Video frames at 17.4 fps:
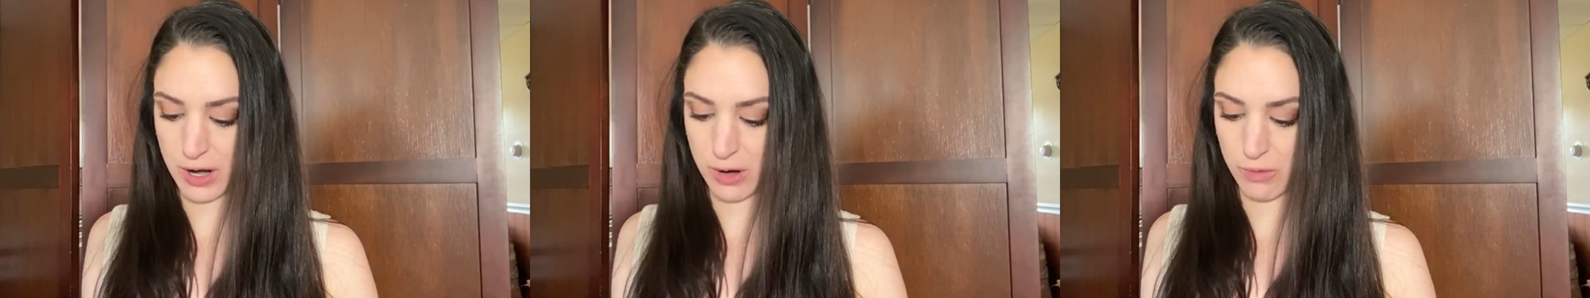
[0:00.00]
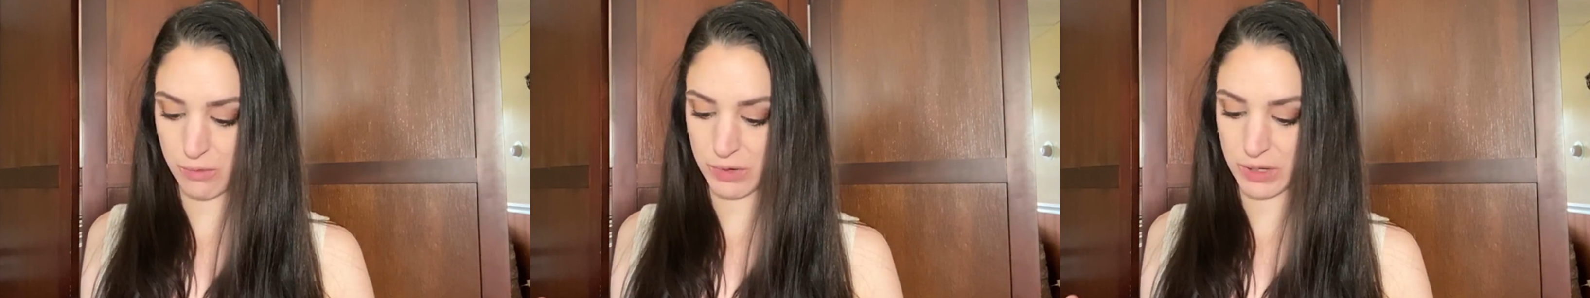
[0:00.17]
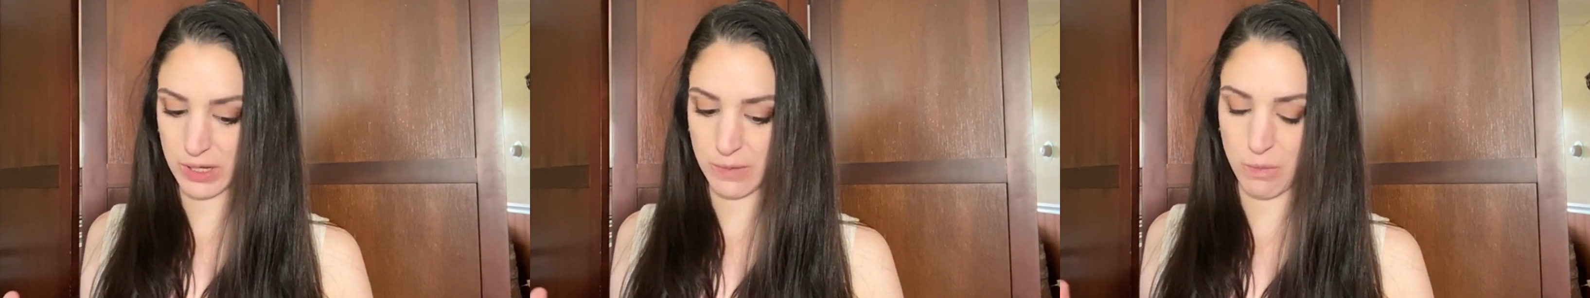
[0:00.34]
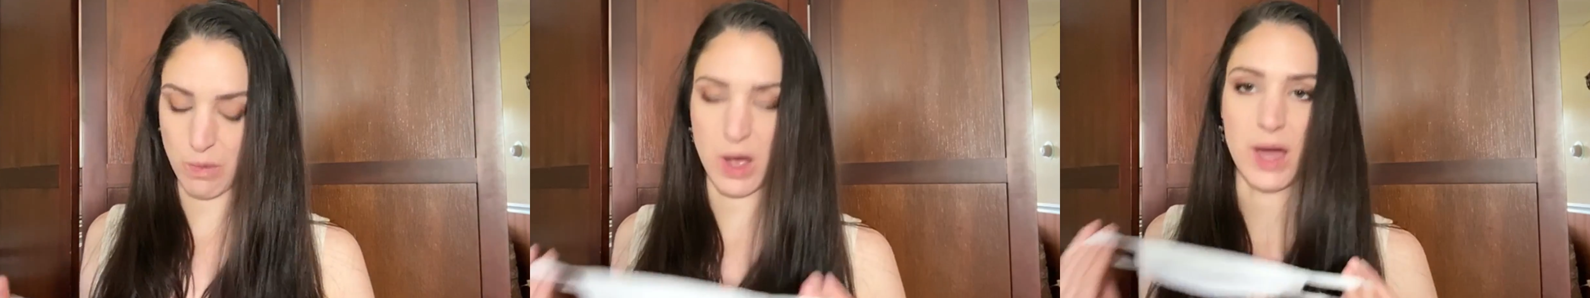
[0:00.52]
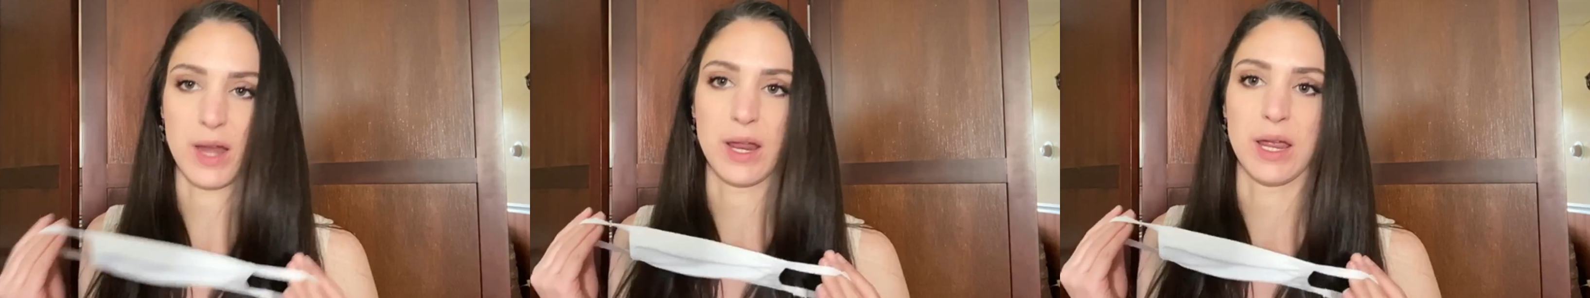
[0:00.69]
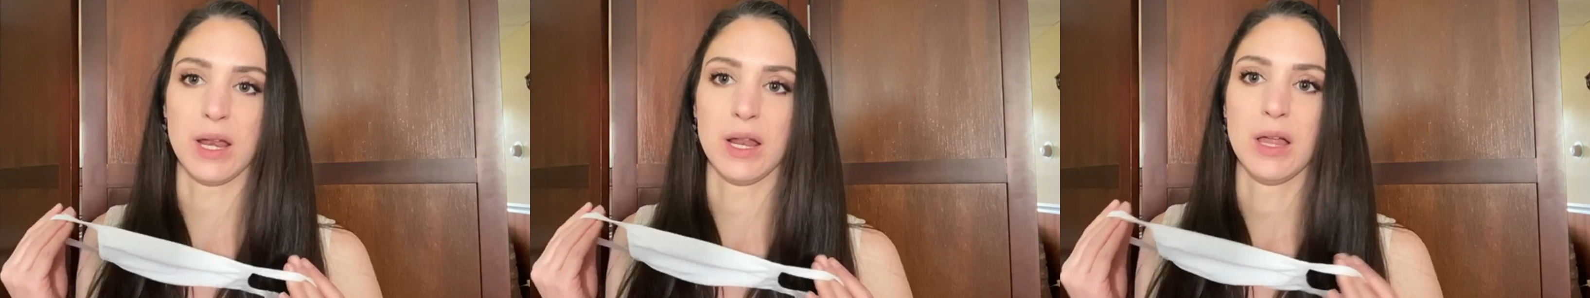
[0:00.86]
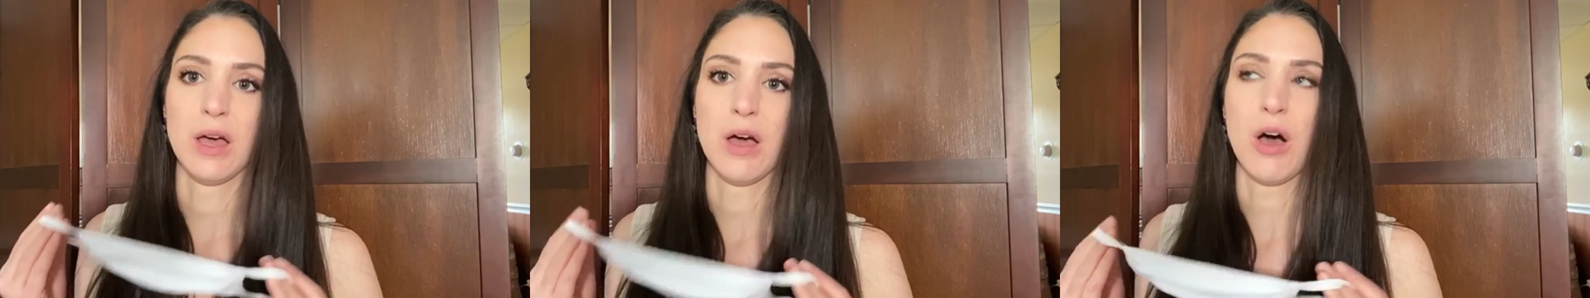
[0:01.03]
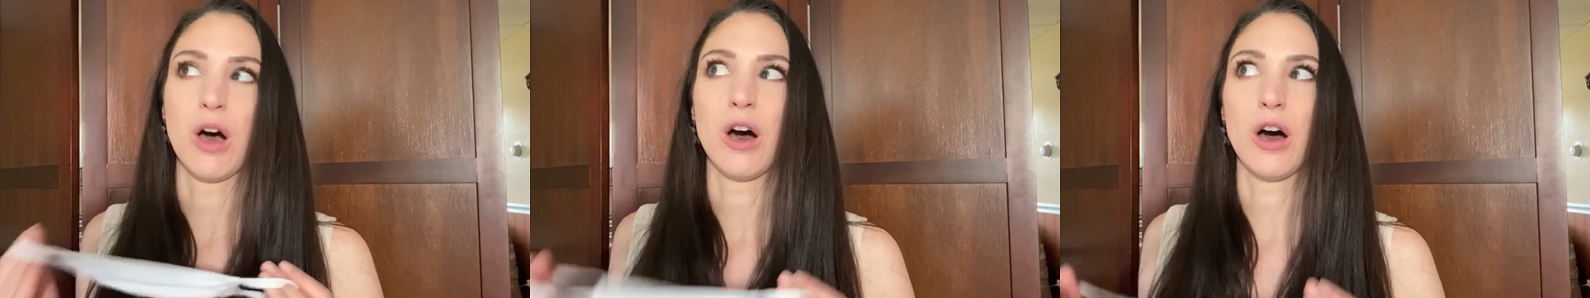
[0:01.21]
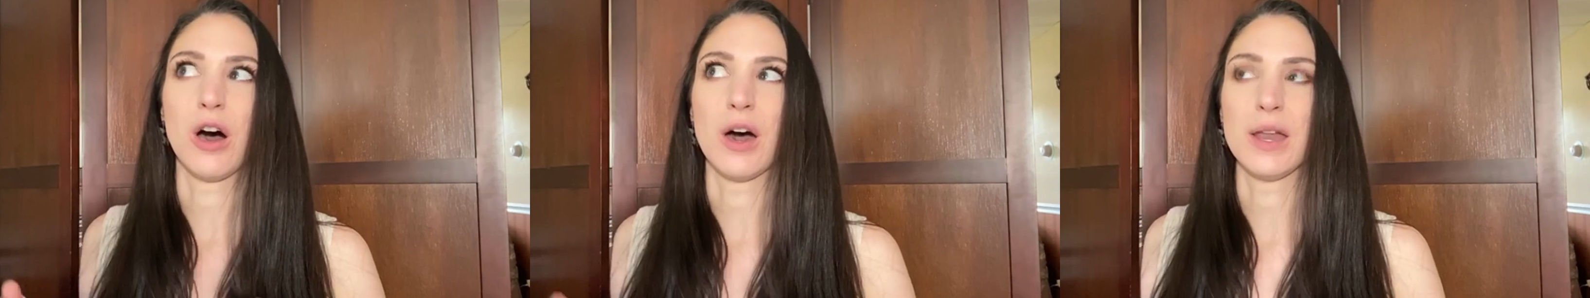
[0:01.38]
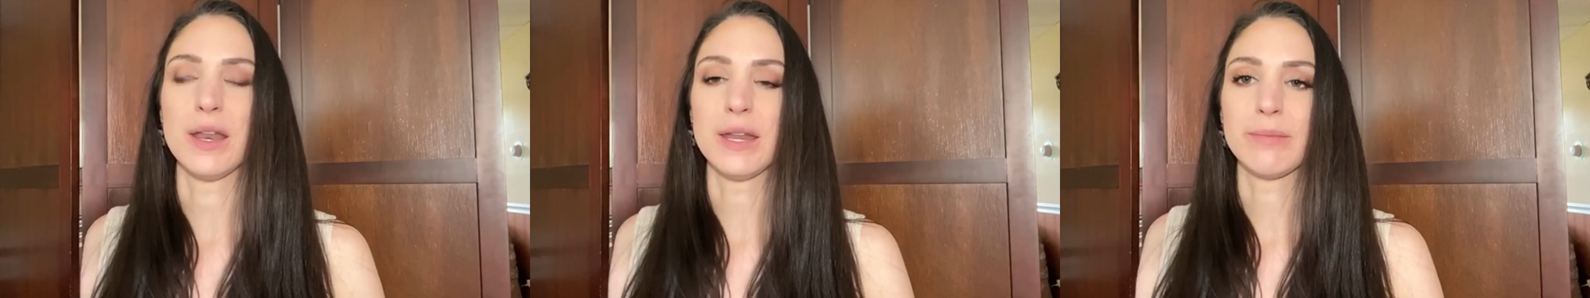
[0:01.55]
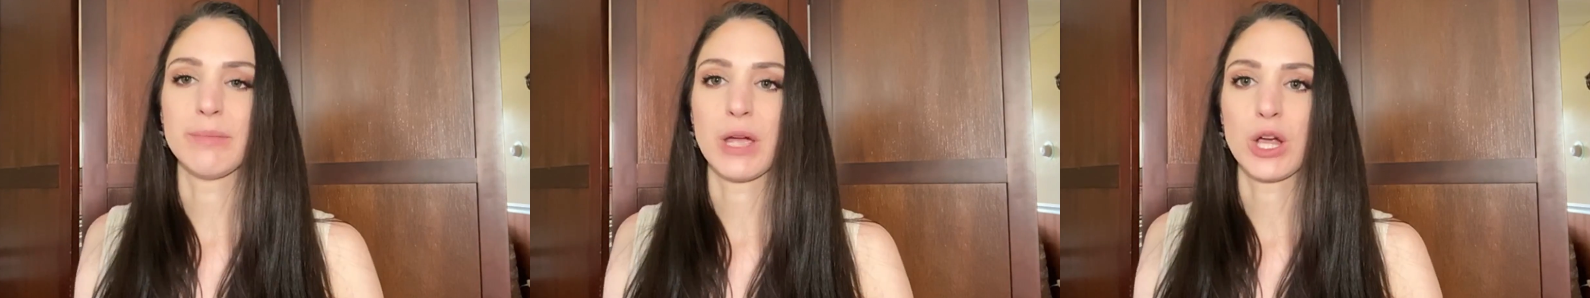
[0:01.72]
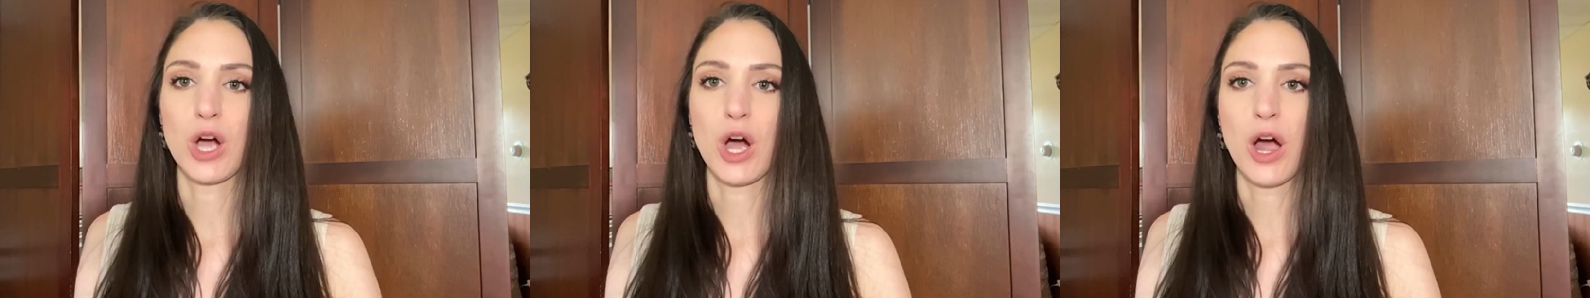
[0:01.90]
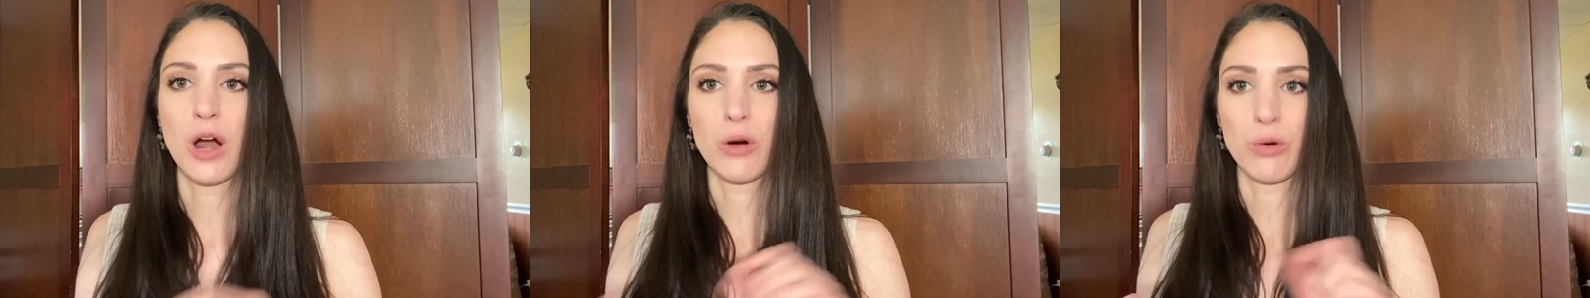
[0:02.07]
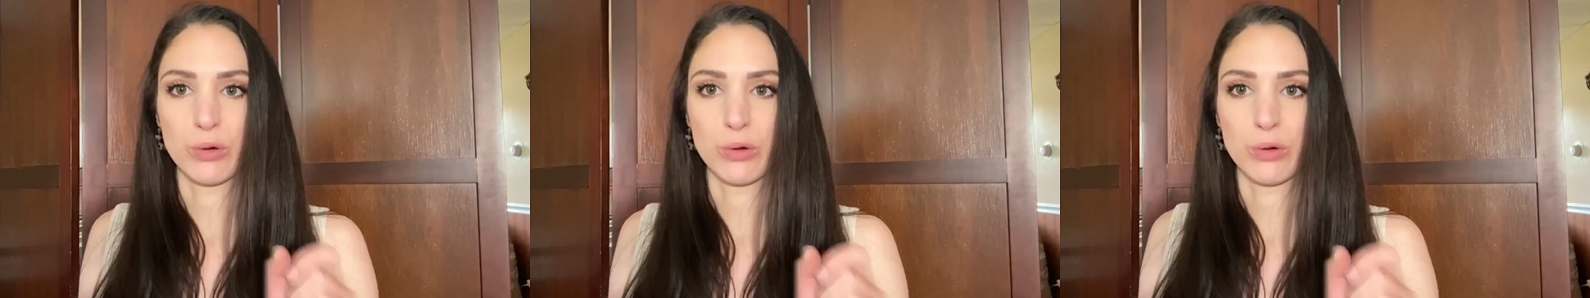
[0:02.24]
I don't really want it on in my car